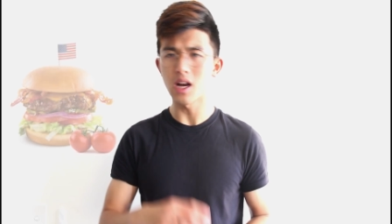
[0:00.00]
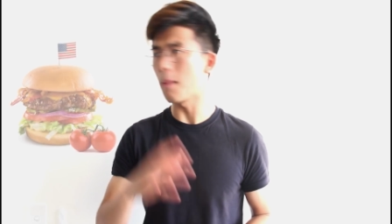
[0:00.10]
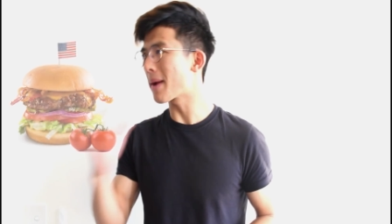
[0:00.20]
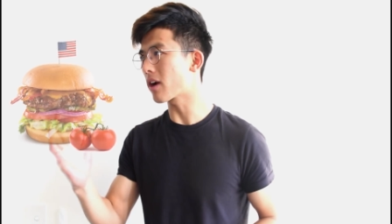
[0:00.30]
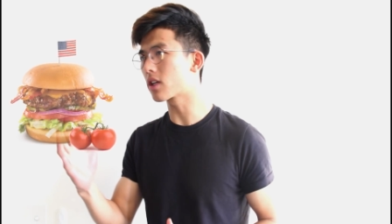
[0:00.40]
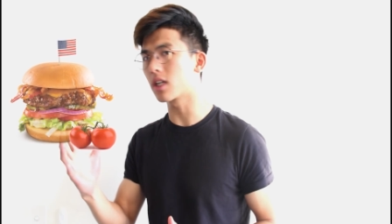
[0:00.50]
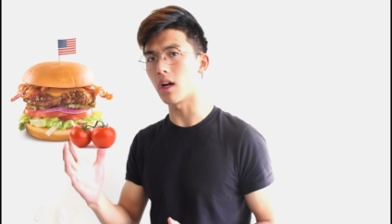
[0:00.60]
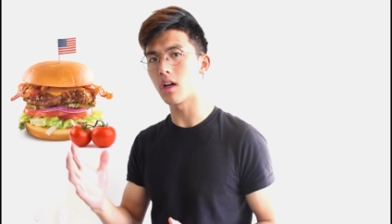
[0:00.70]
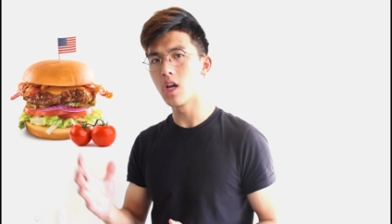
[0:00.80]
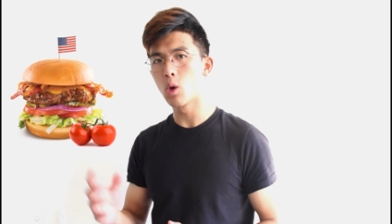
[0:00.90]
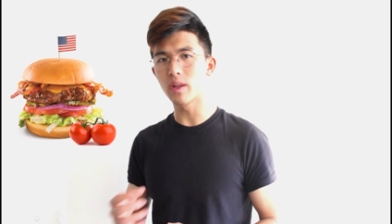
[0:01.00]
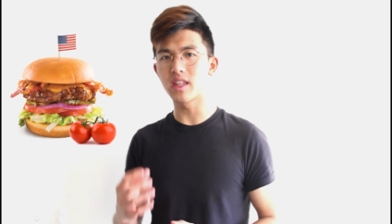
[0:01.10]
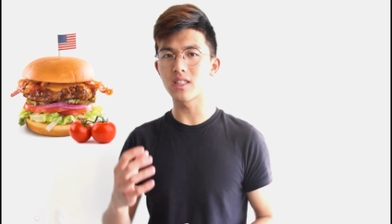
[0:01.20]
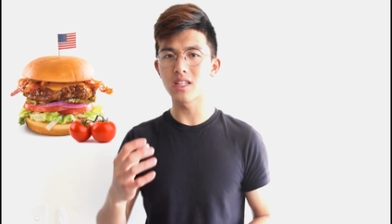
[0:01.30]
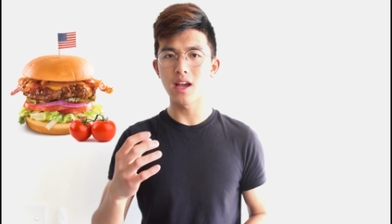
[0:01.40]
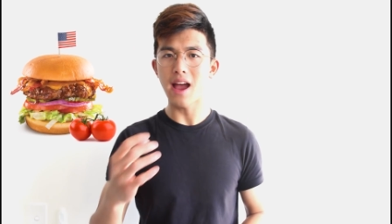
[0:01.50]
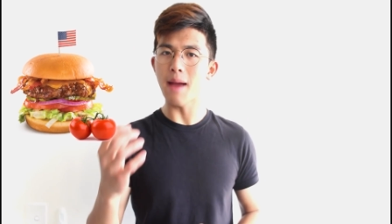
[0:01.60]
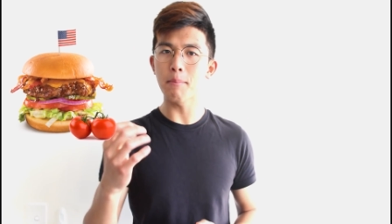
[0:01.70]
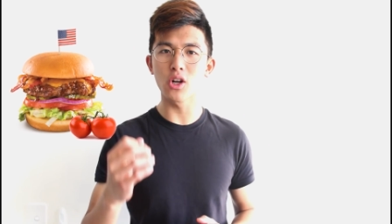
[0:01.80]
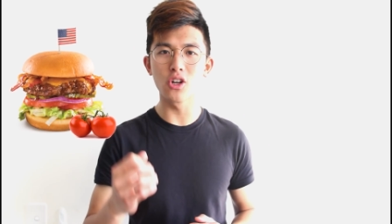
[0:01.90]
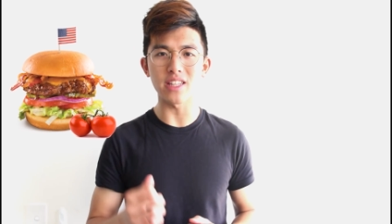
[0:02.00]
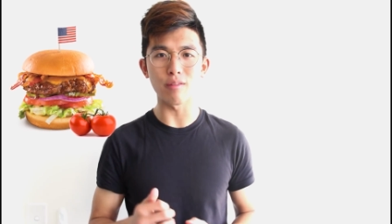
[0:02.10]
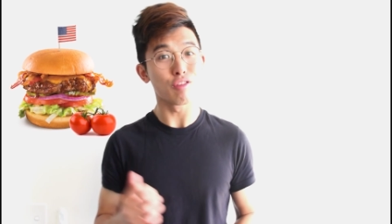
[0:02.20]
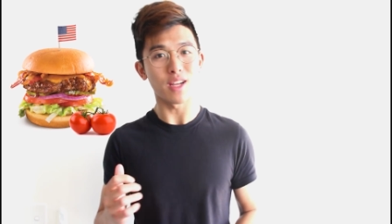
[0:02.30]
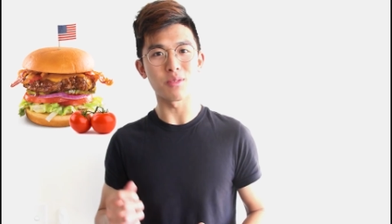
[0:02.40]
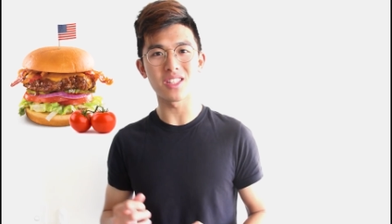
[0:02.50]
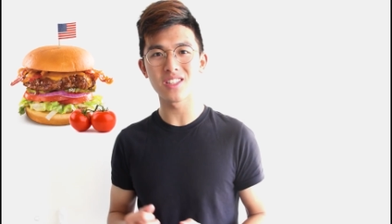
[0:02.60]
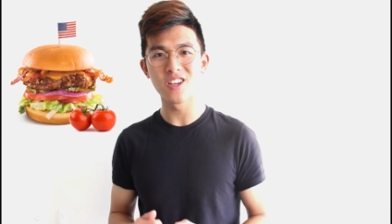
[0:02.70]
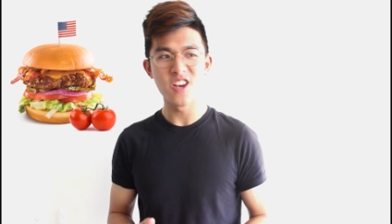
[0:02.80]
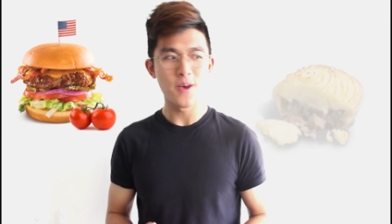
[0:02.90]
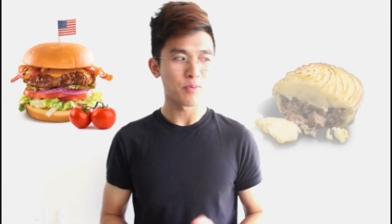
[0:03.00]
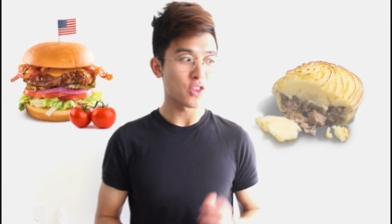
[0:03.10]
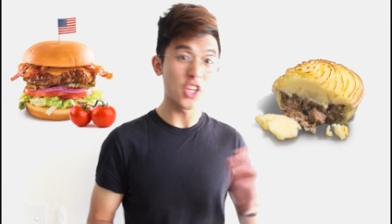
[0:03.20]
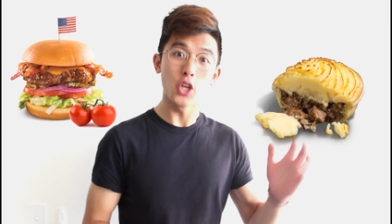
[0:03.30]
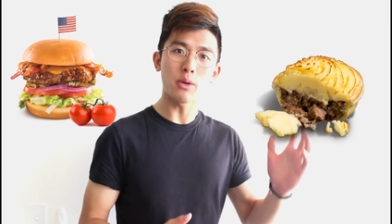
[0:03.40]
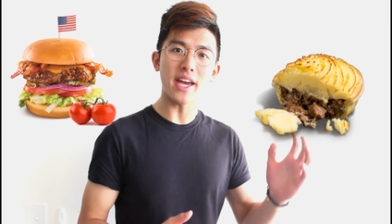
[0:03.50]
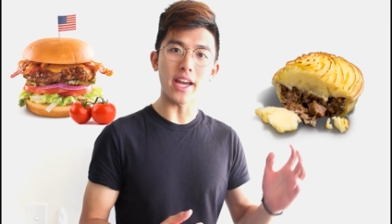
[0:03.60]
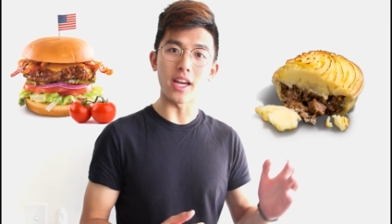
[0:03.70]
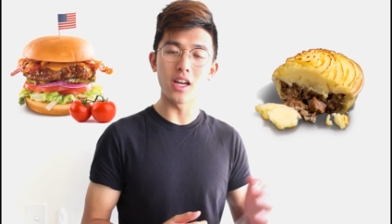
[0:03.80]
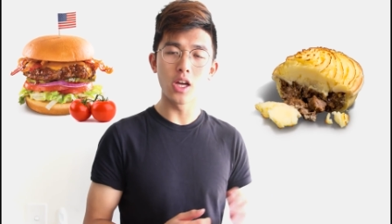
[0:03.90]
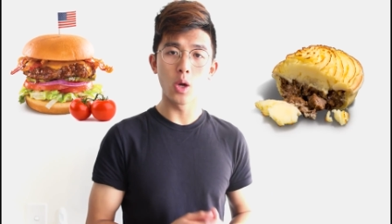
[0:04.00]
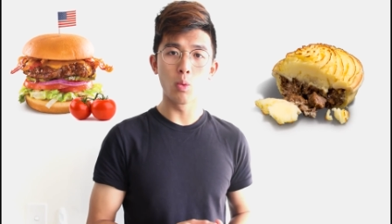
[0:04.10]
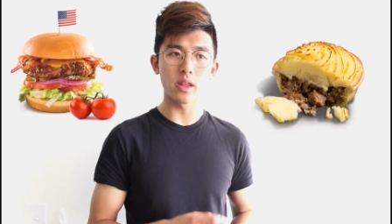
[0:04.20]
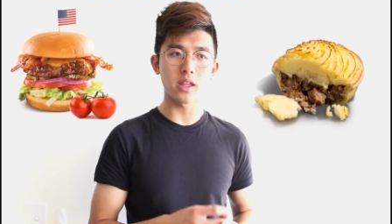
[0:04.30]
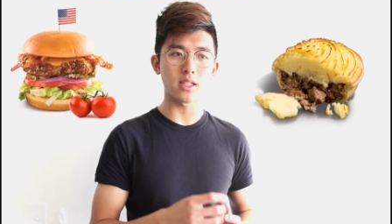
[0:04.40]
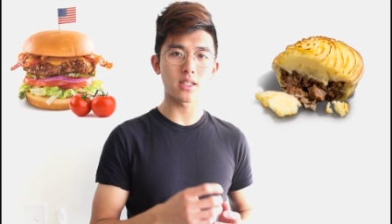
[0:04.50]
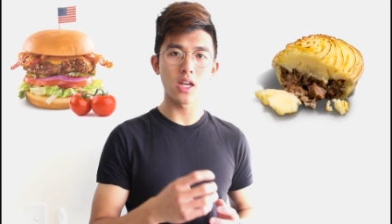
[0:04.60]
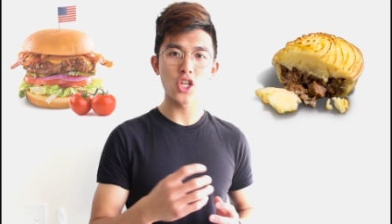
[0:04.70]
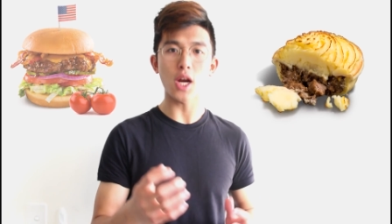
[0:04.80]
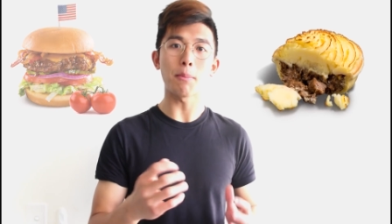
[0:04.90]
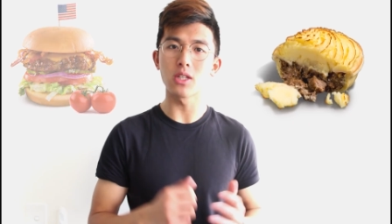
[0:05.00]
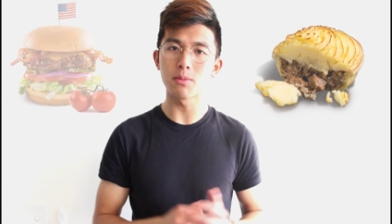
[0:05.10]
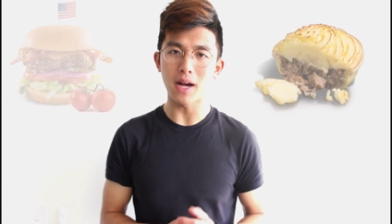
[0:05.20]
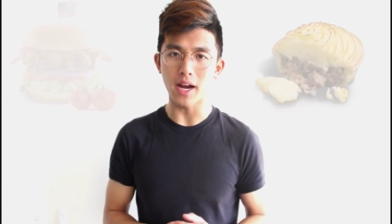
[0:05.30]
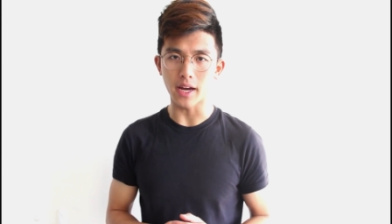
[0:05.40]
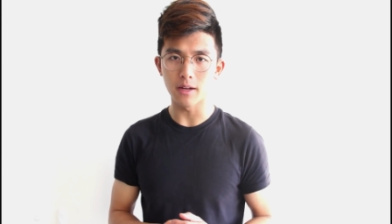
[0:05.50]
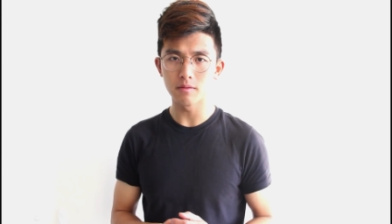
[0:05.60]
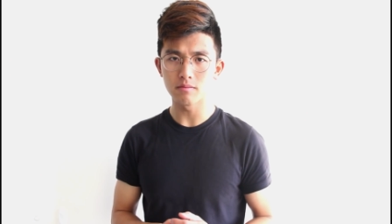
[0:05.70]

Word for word: America, with its hamburgers and ribs. The UK, with its shepherd's pie.